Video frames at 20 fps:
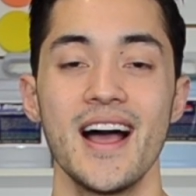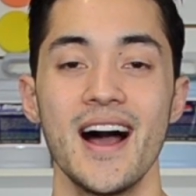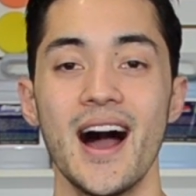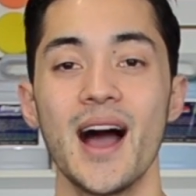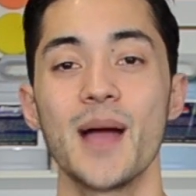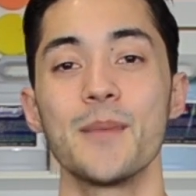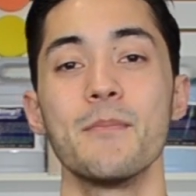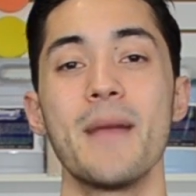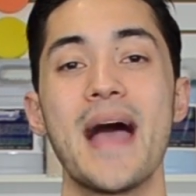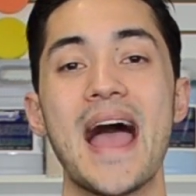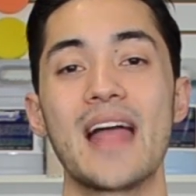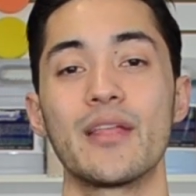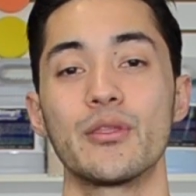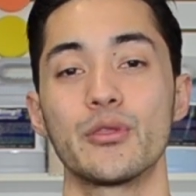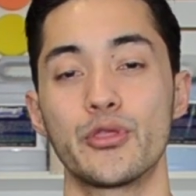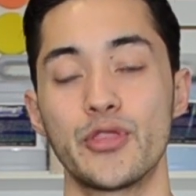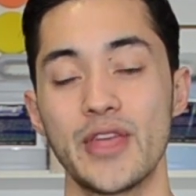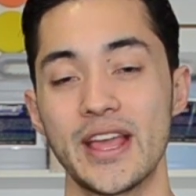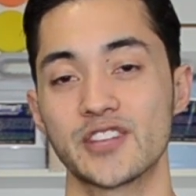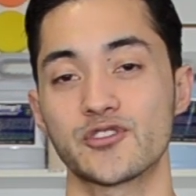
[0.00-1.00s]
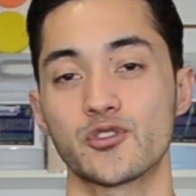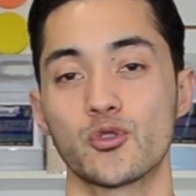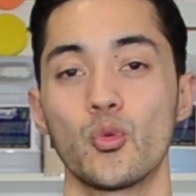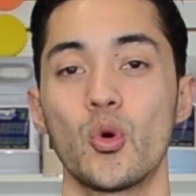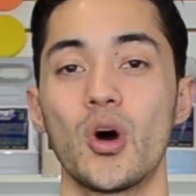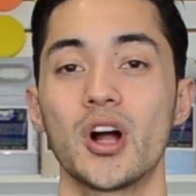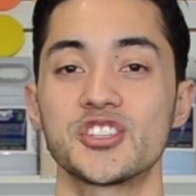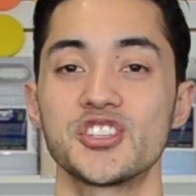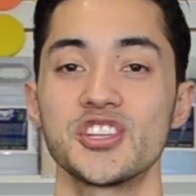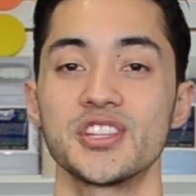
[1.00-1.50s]
I'm Matt, thanks for
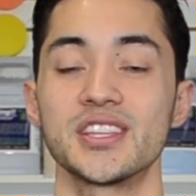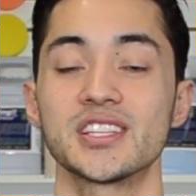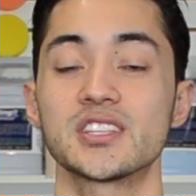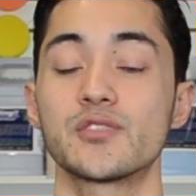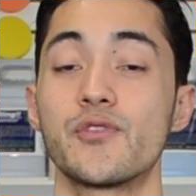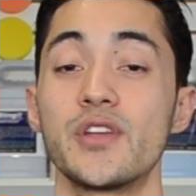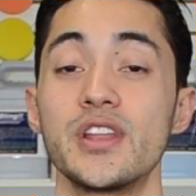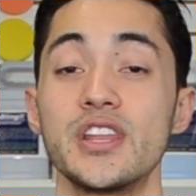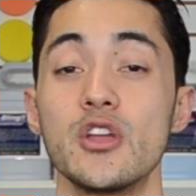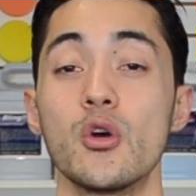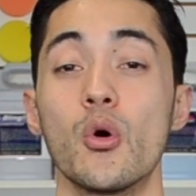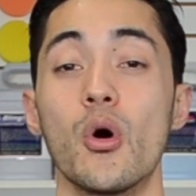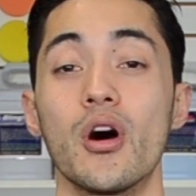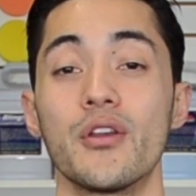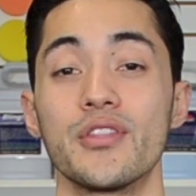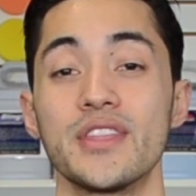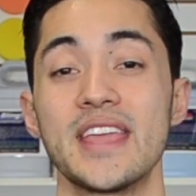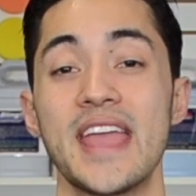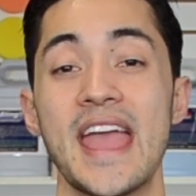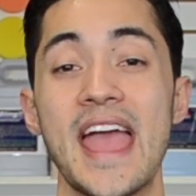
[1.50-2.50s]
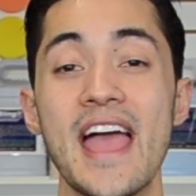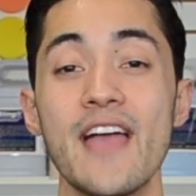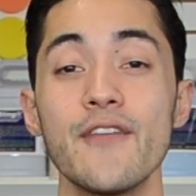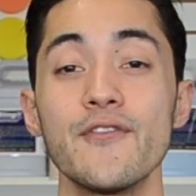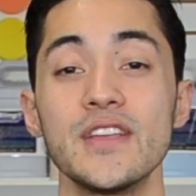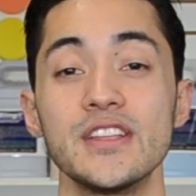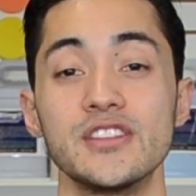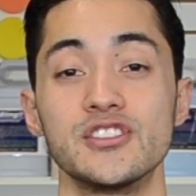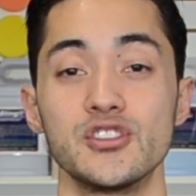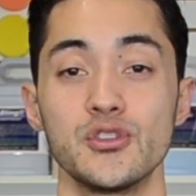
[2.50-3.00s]
watching this video on the
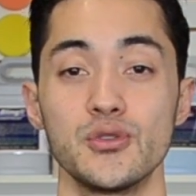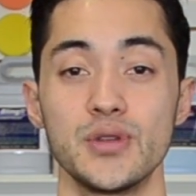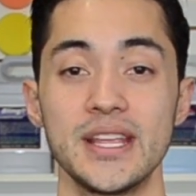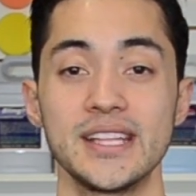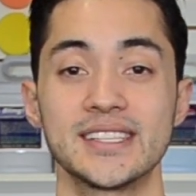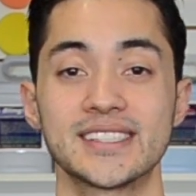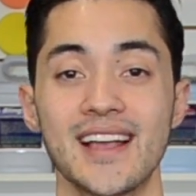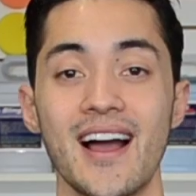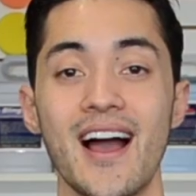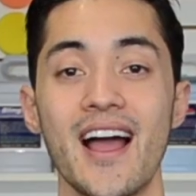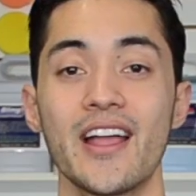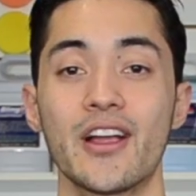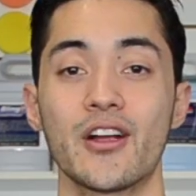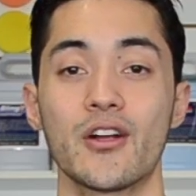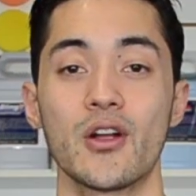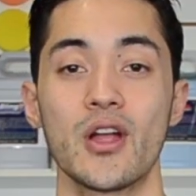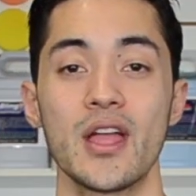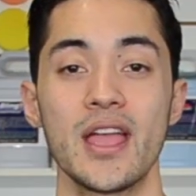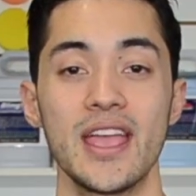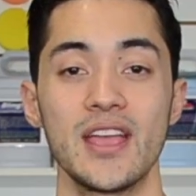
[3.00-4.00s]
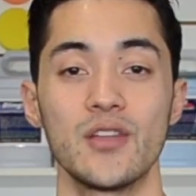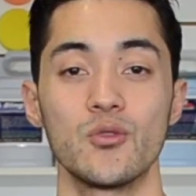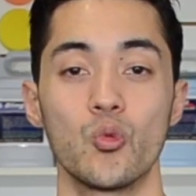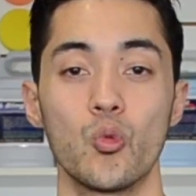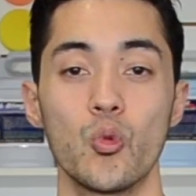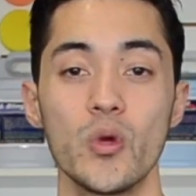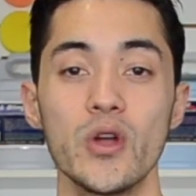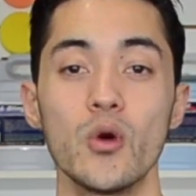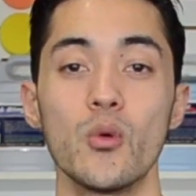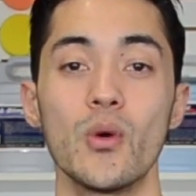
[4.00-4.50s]
heavy duty tire
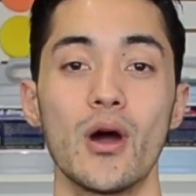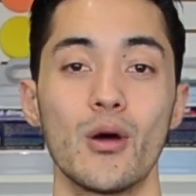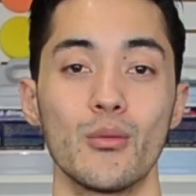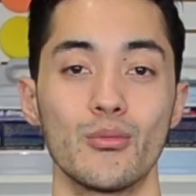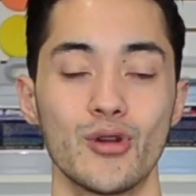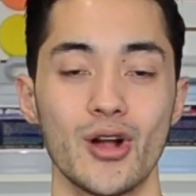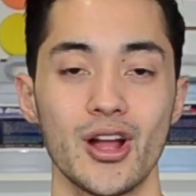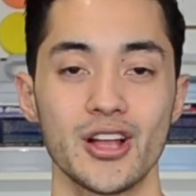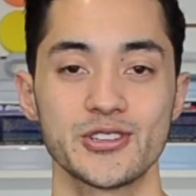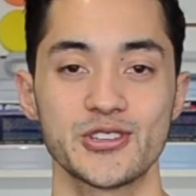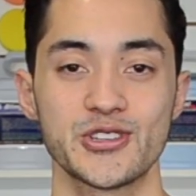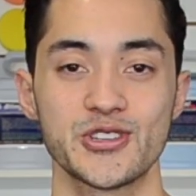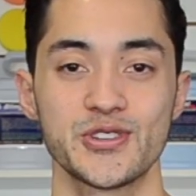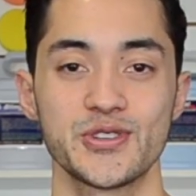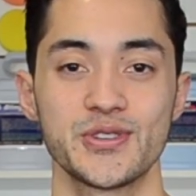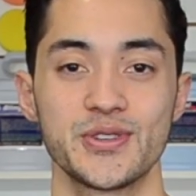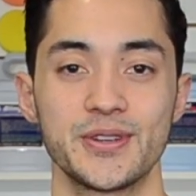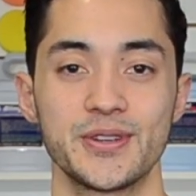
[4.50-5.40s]
and wheel well brush.